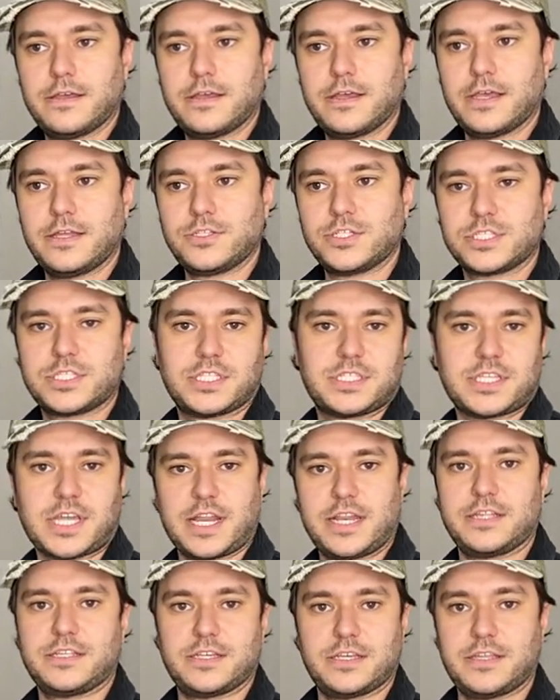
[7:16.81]
and just
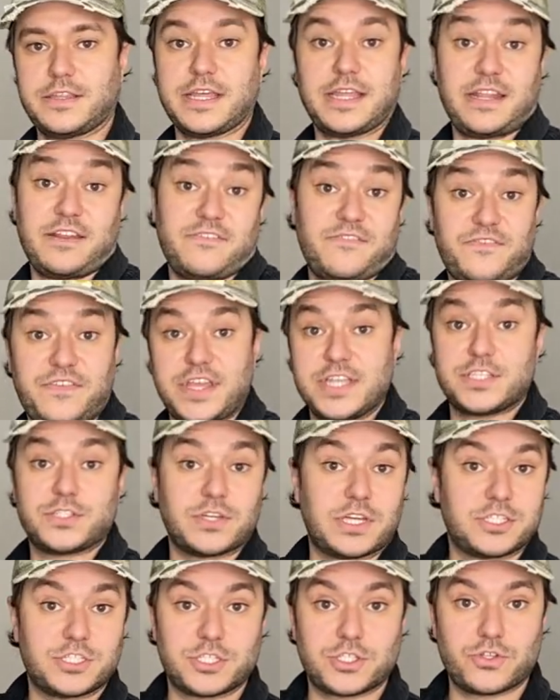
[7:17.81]
decided that they didn't fit, so
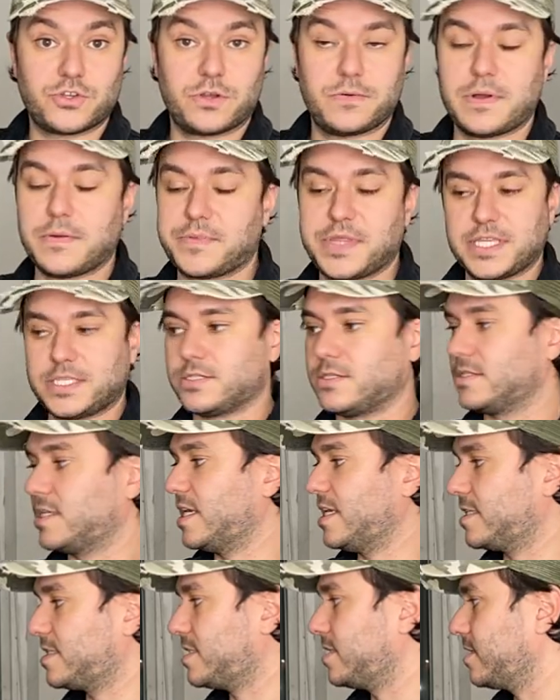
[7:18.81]
I just threw them up. They sold
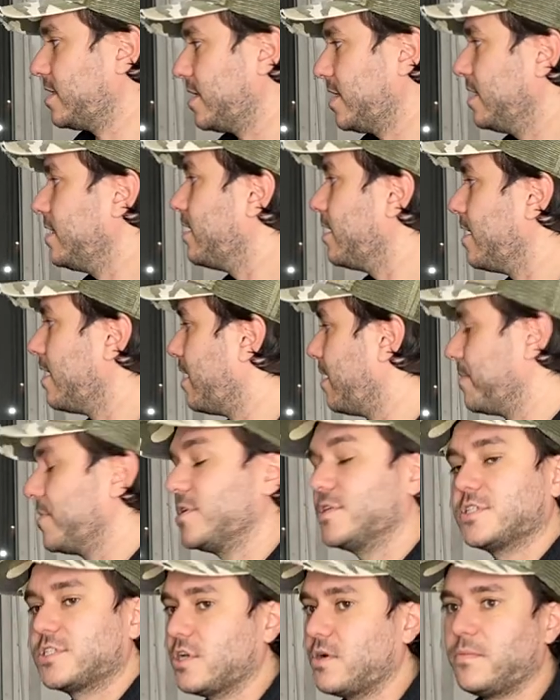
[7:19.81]
instantly. Um,
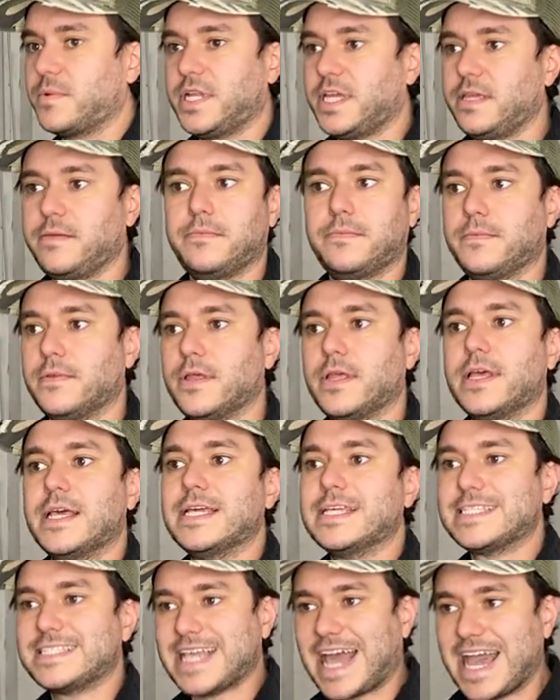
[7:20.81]
there's so many
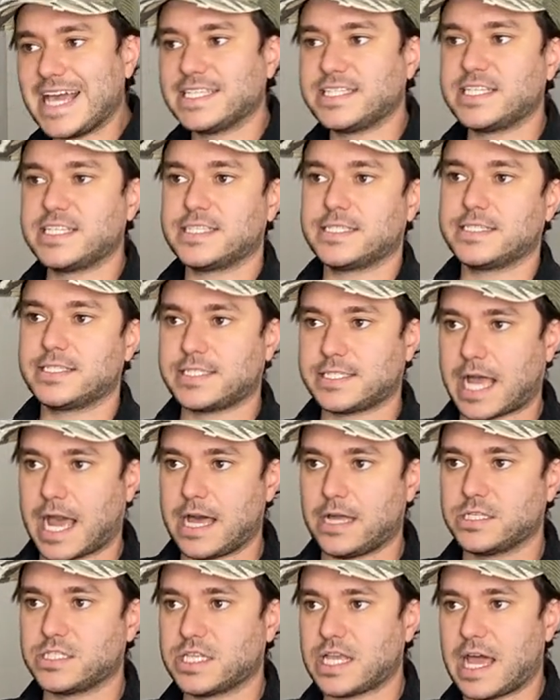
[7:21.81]
sizes and
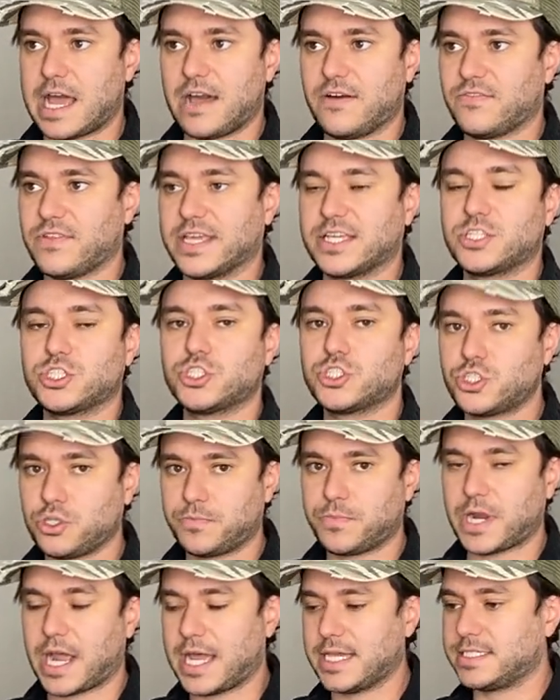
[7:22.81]
styles that have like
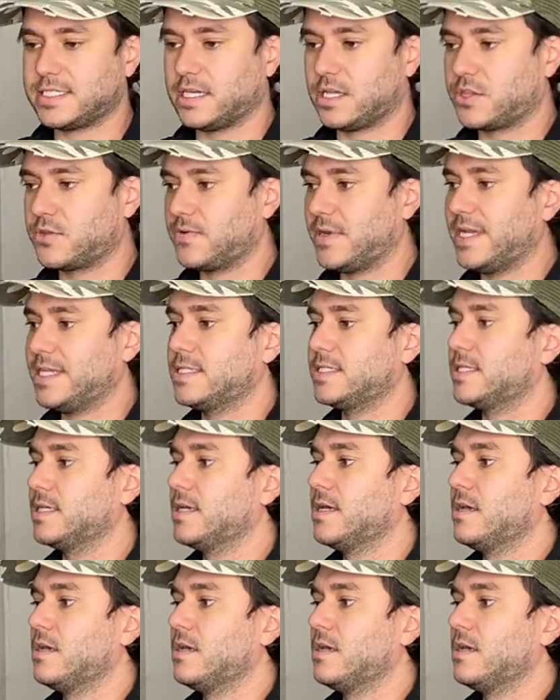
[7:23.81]
super high sell-through rates.